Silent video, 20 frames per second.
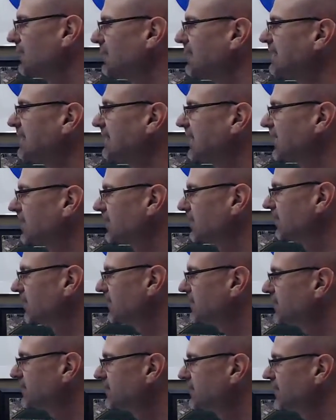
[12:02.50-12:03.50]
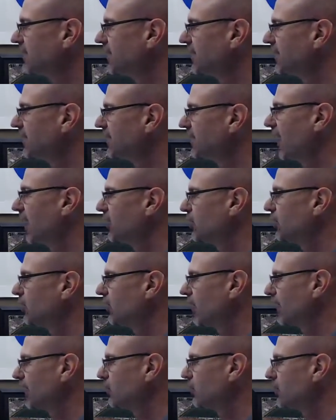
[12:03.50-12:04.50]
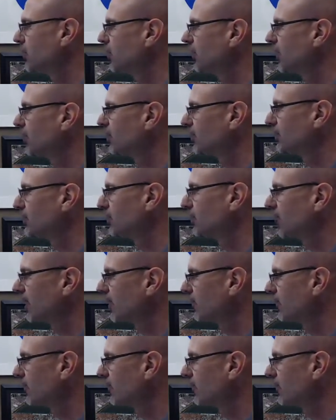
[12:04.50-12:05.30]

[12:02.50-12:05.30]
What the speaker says: cichlids, you like when you come into our